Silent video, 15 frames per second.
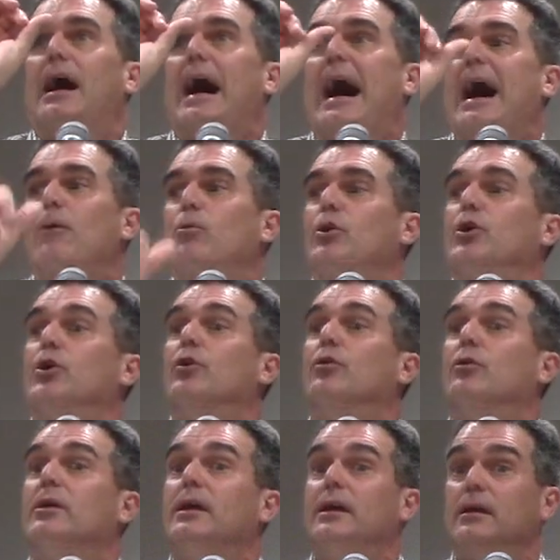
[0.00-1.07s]
I would
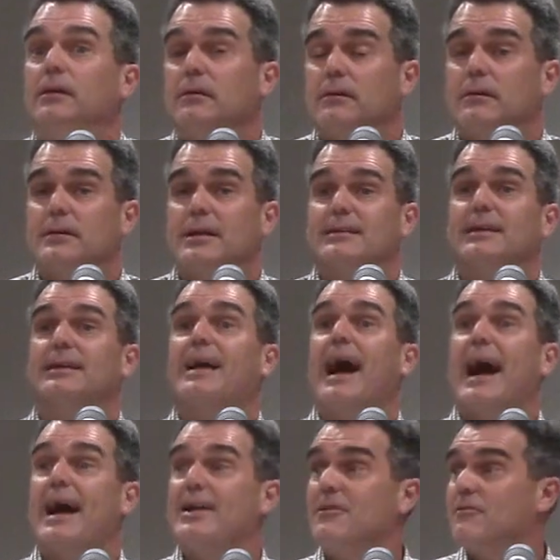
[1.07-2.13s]
agree that the
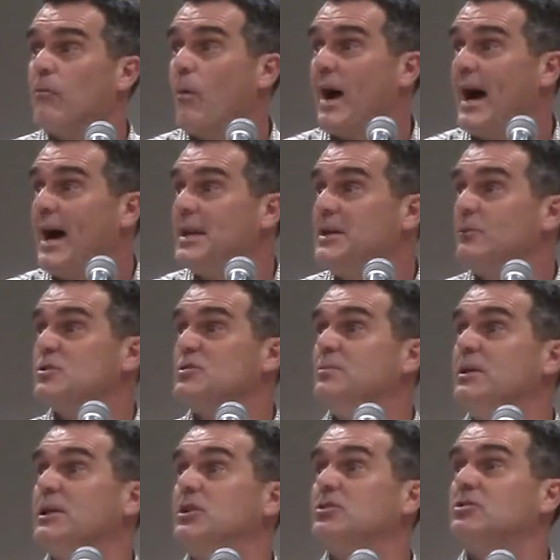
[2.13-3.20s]
kind of wine that was
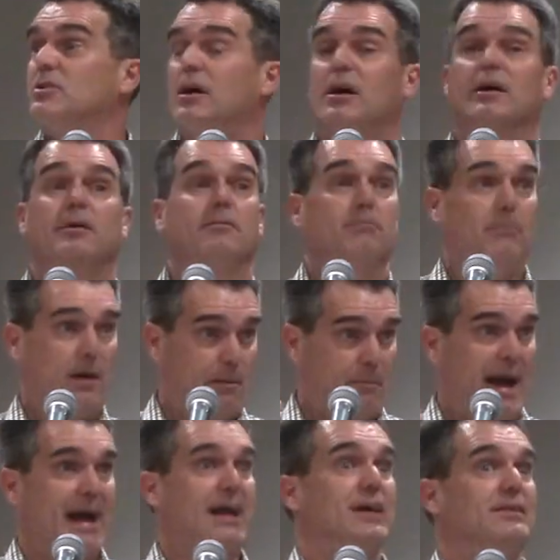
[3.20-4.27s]
being drunk
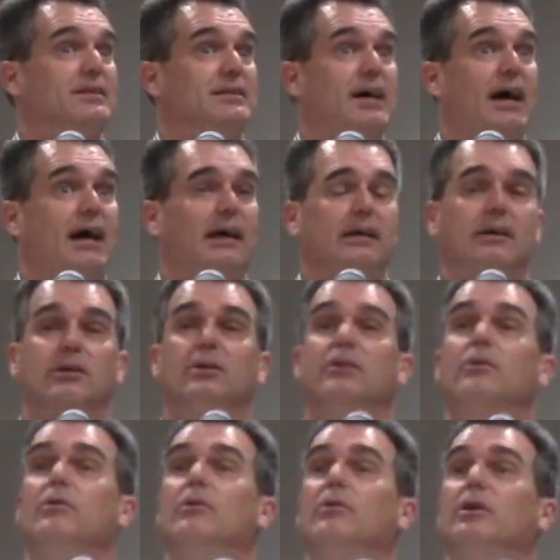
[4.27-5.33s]
back in the day,